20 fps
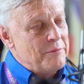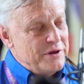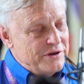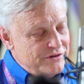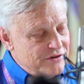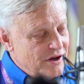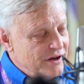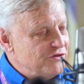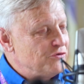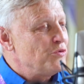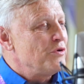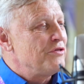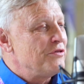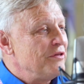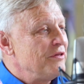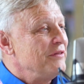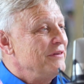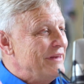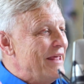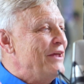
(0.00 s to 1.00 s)
in touch
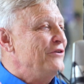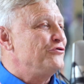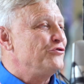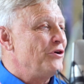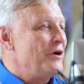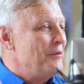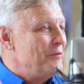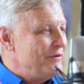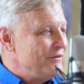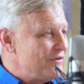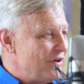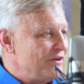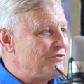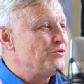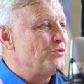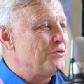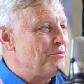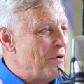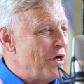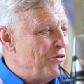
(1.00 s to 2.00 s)
with nature, I'm in touch
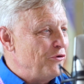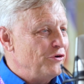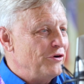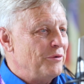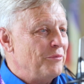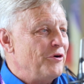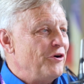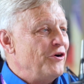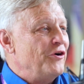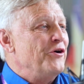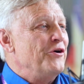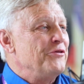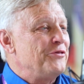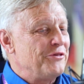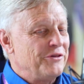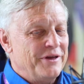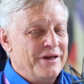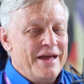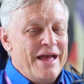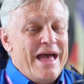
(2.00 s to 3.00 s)
with Mother
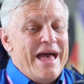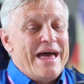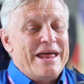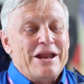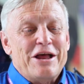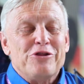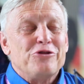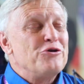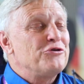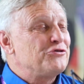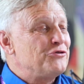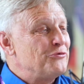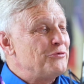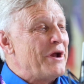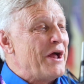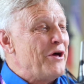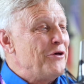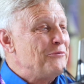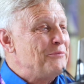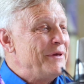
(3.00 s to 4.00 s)
Earth. And I looked
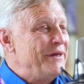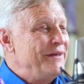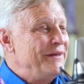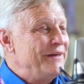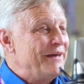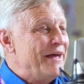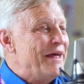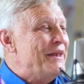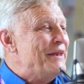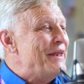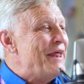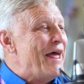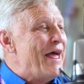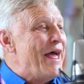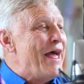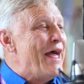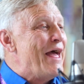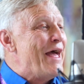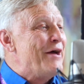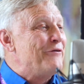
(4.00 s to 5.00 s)
around me, and
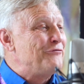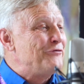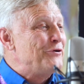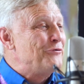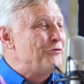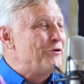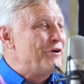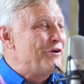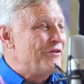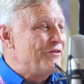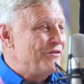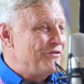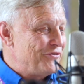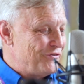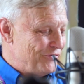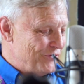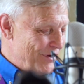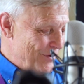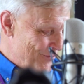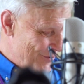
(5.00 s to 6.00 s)
everyone on the
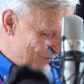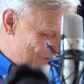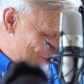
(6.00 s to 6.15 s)
street was